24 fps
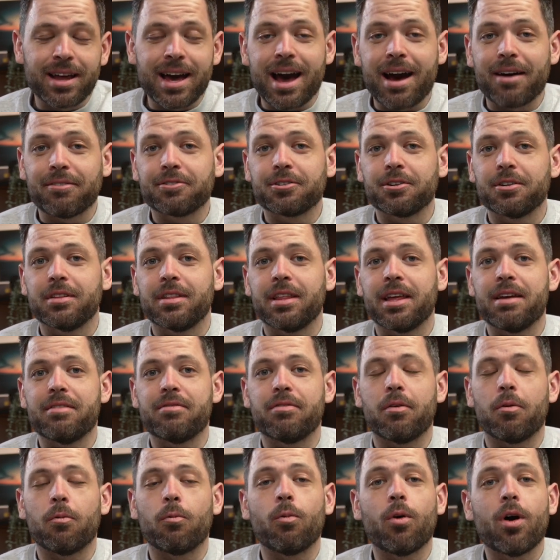after they've
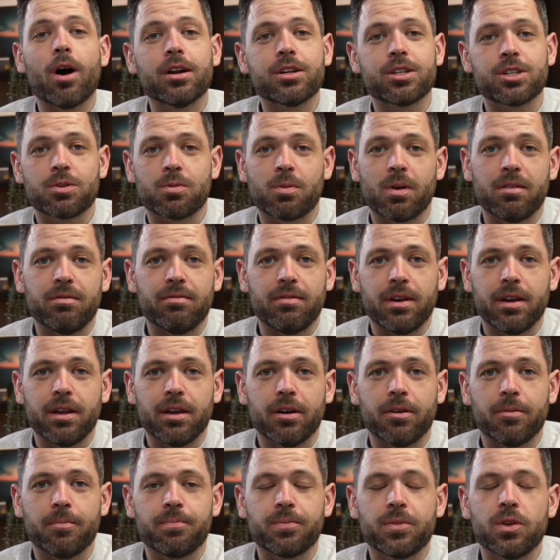watched one video.